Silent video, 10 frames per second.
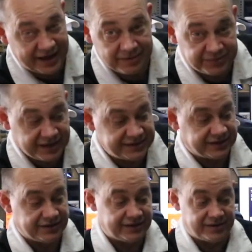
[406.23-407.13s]
Amp plates
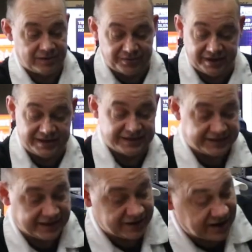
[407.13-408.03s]
are pretty easy to
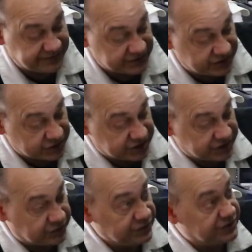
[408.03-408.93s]
take off. There's usually
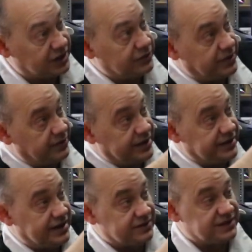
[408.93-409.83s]
screws all the way around
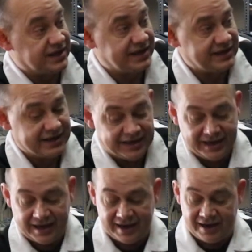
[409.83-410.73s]
the outside.
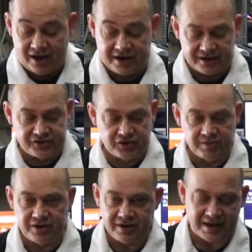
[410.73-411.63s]
On a
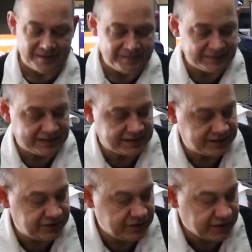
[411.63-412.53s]
consumer
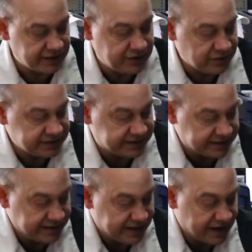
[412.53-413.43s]
unit, you
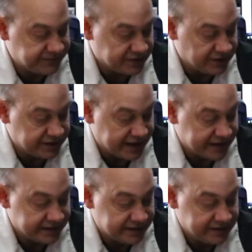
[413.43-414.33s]
always have to look
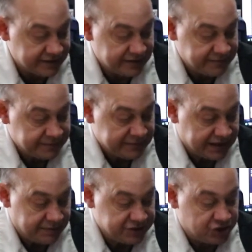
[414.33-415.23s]
at how
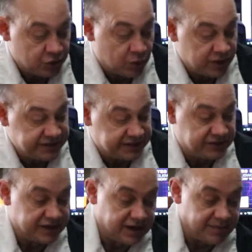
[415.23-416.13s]
much noise is
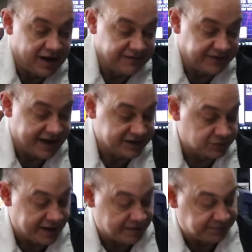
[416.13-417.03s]
gonna come off an
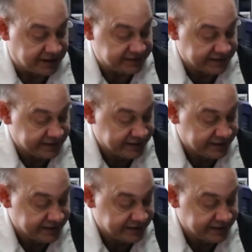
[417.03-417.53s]
actual amp plate.